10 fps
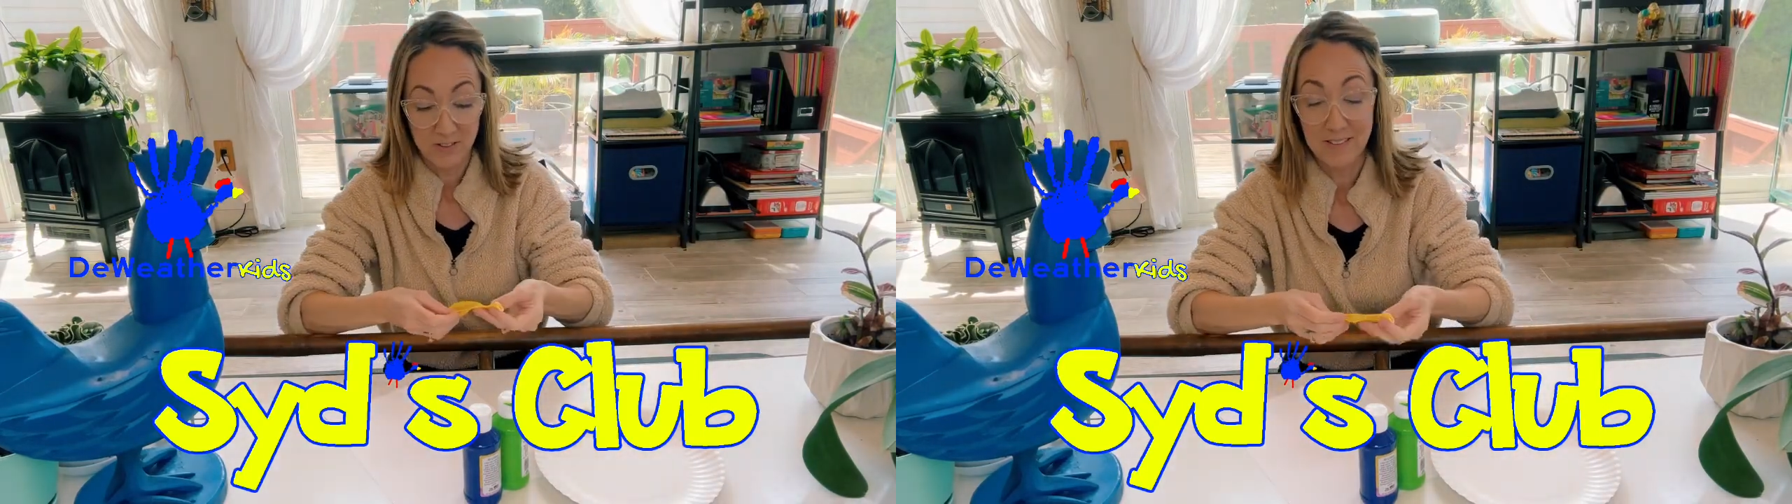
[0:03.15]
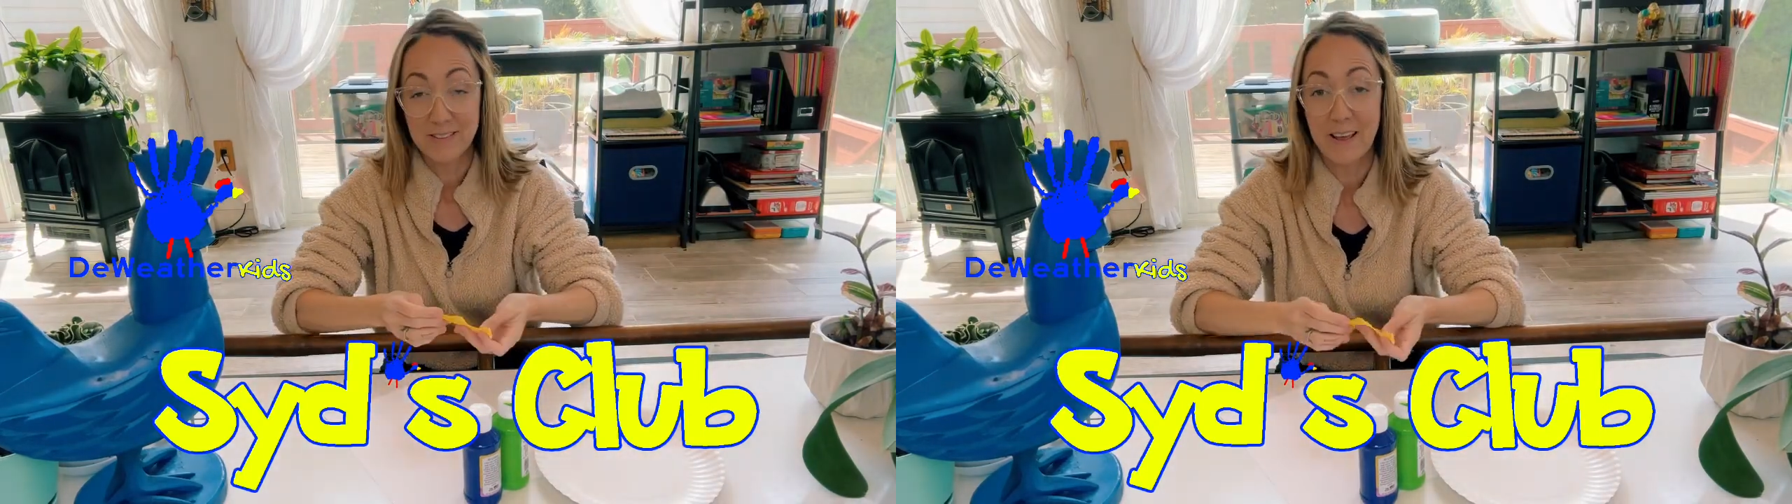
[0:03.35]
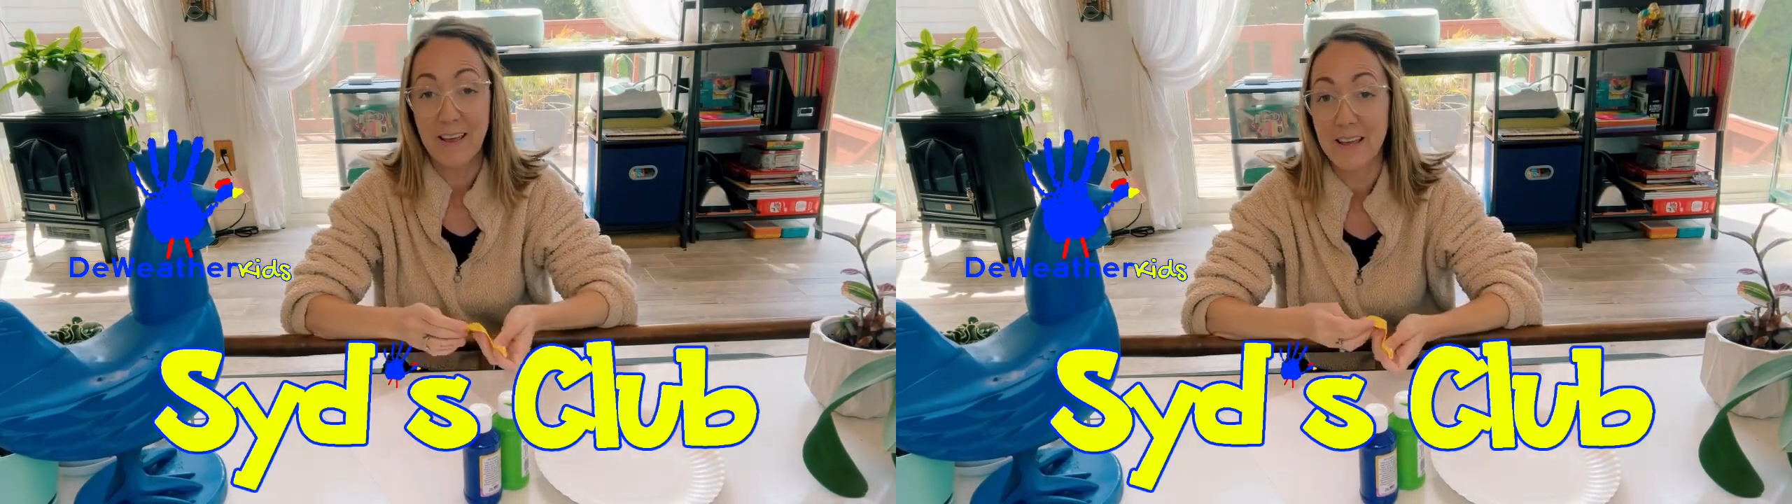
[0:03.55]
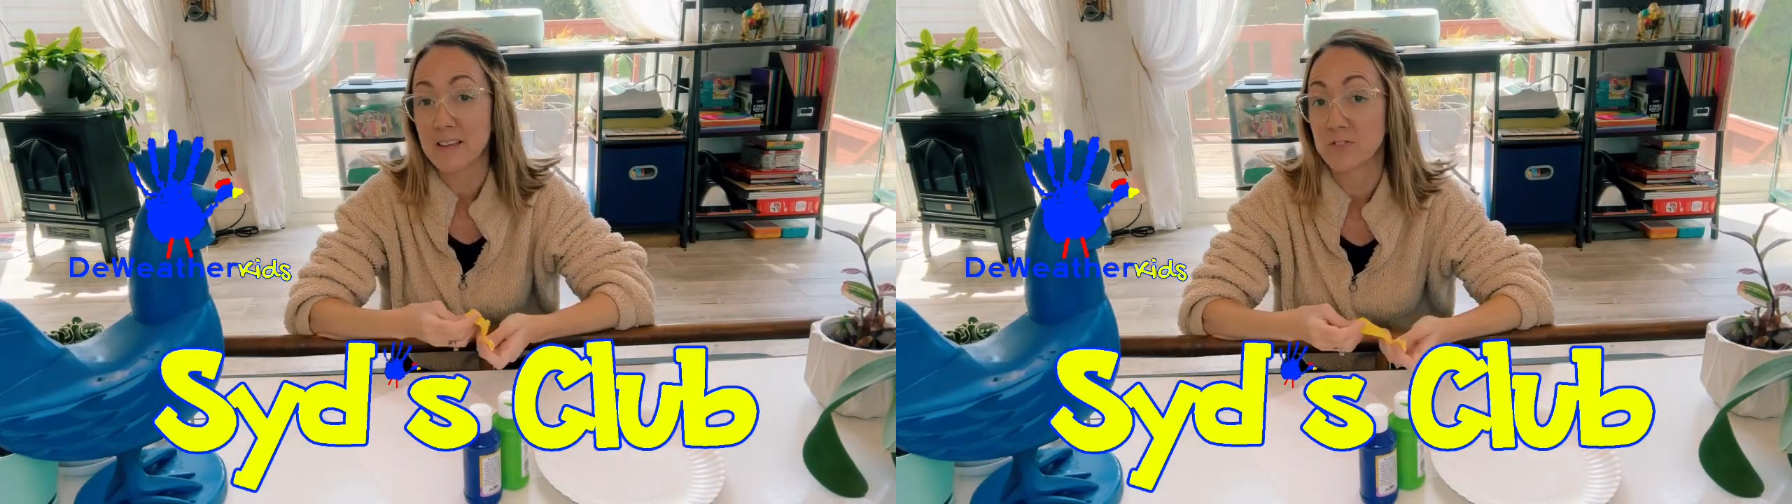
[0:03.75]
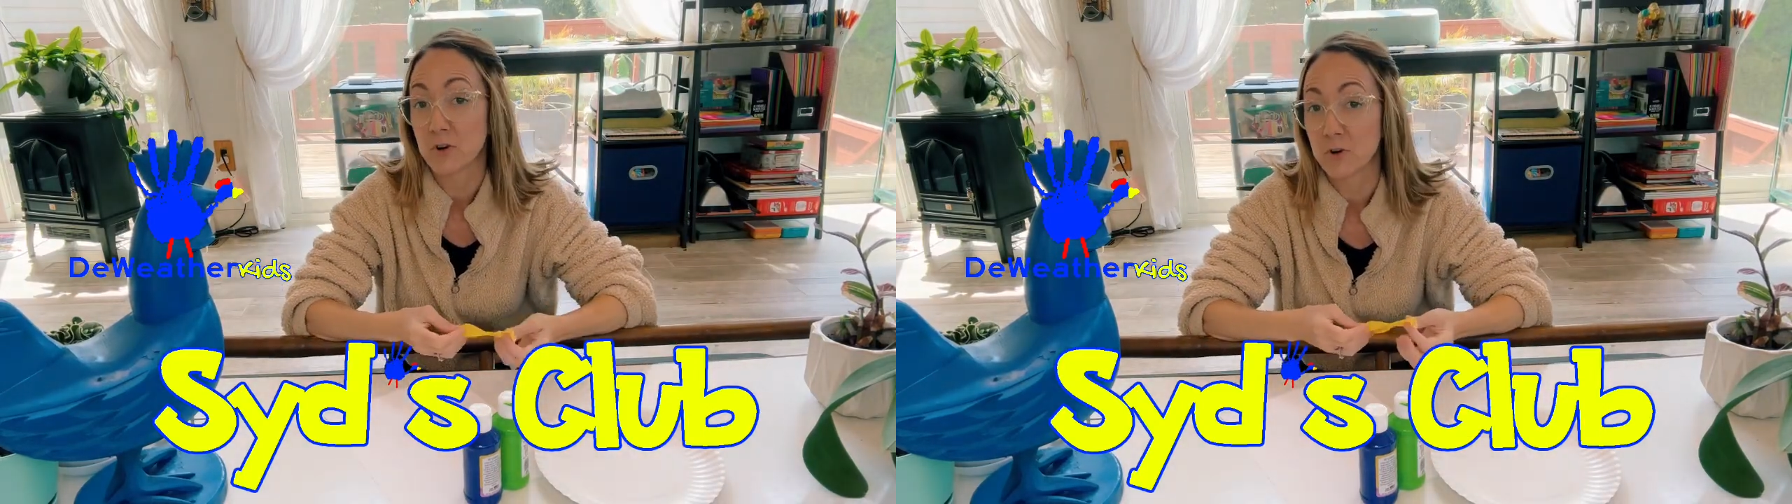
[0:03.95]
Today
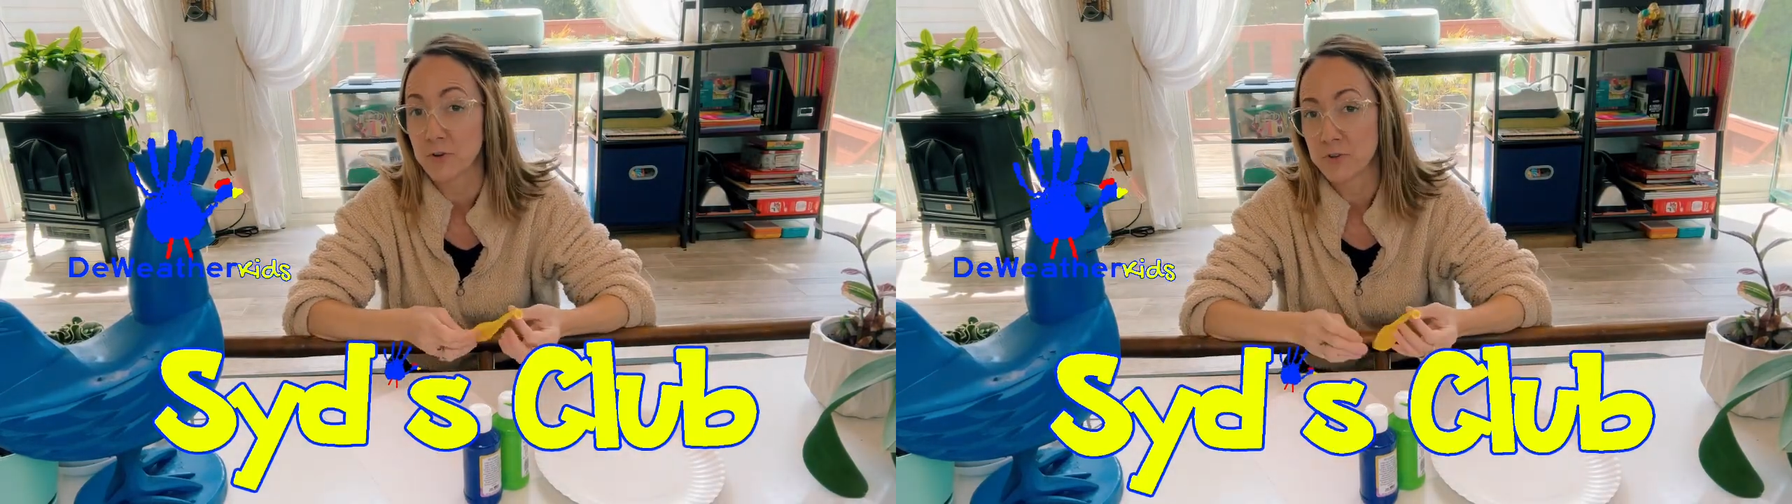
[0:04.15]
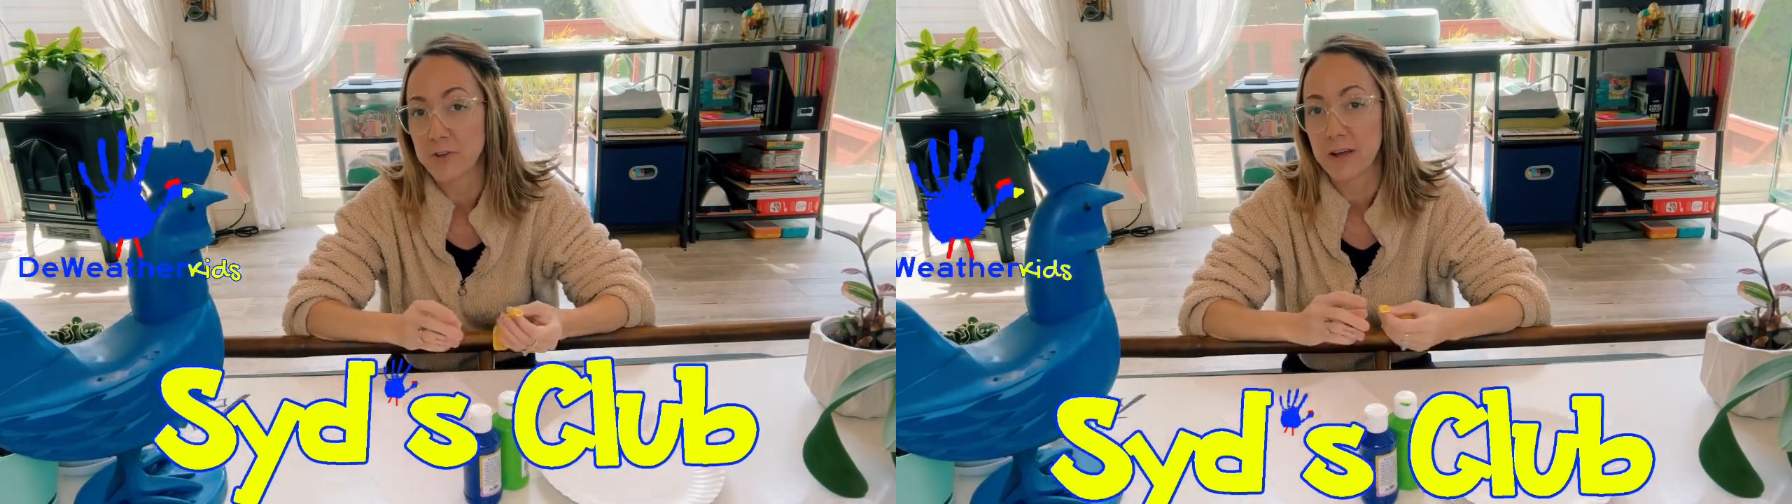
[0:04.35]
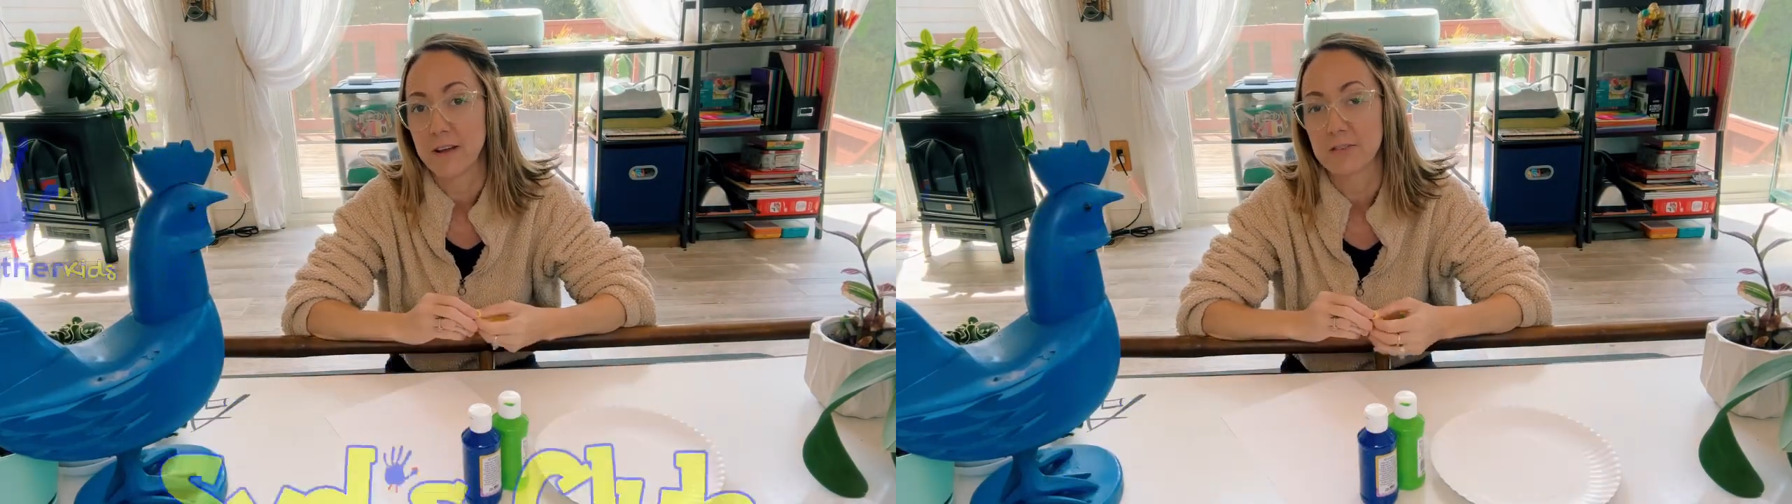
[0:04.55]
is Earth Day,